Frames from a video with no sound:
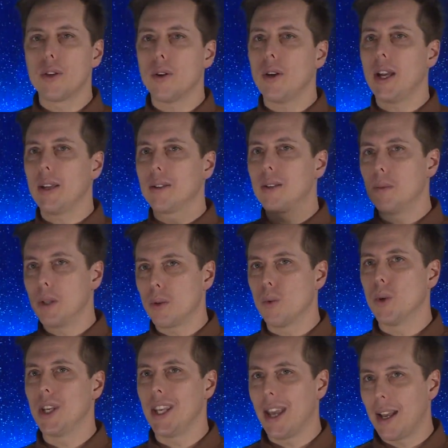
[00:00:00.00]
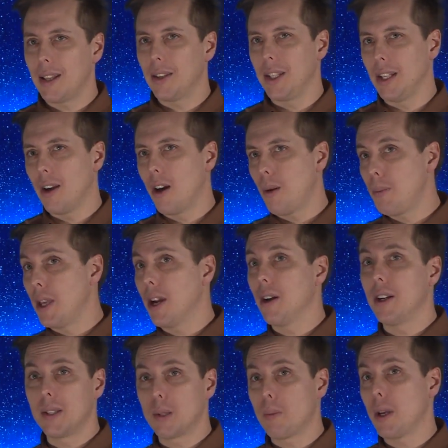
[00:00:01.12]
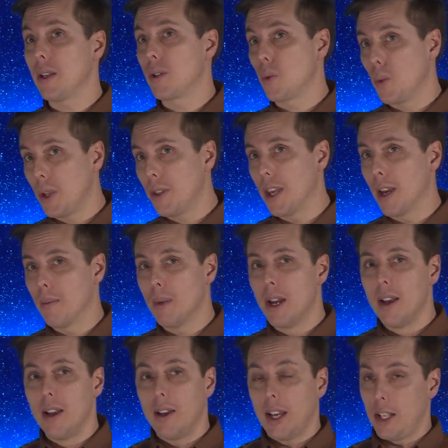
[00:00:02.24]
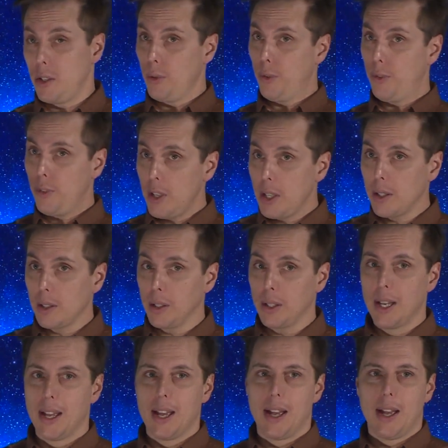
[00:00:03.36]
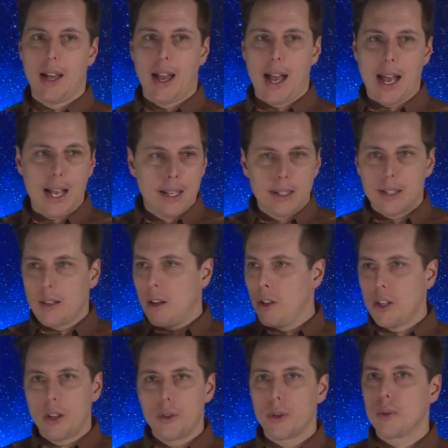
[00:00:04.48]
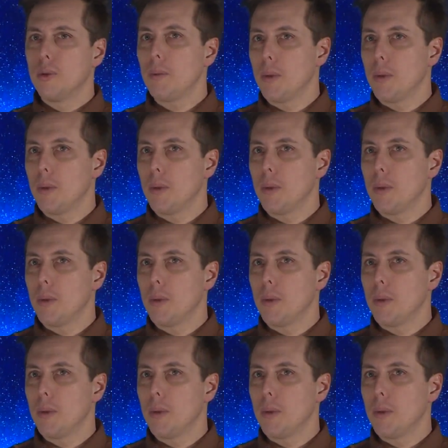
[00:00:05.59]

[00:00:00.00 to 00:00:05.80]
their intimate reality up there in space with them, and you feel as another crew